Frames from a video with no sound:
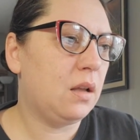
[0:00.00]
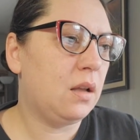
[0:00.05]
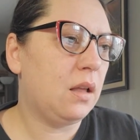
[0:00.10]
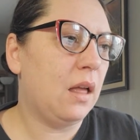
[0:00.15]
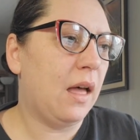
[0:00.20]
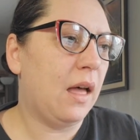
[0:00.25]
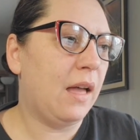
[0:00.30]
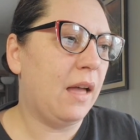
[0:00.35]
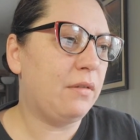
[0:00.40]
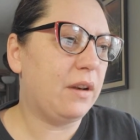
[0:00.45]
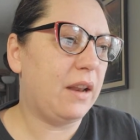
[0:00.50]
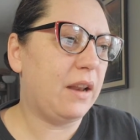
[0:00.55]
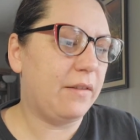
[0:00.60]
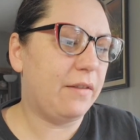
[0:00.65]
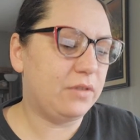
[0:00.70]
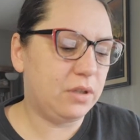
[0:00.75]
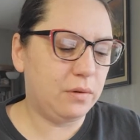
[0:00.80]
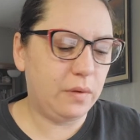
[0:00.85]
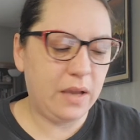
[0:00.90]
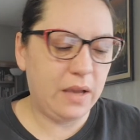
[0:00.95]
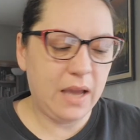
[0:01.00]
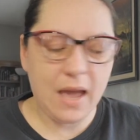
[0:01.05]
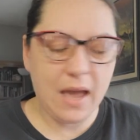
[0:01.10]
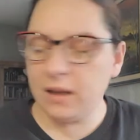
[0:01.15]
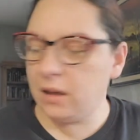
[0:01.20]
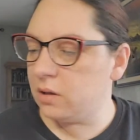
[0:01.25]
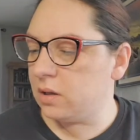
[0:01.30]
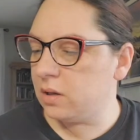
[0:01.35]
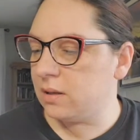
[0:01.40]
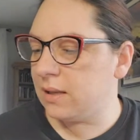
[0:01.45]
I would have to. Yeah,
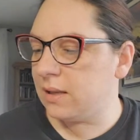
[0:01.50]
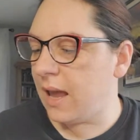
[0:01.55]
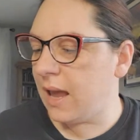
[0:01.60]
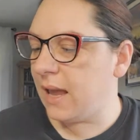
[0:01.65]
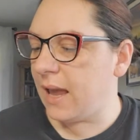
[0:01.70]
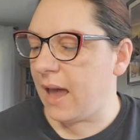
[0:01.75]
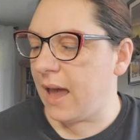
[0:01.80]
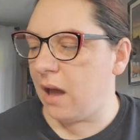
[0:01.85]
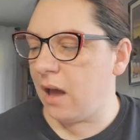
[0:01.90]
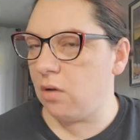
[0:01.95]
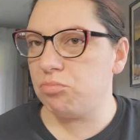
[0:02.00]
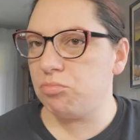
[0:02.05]
you just hang out.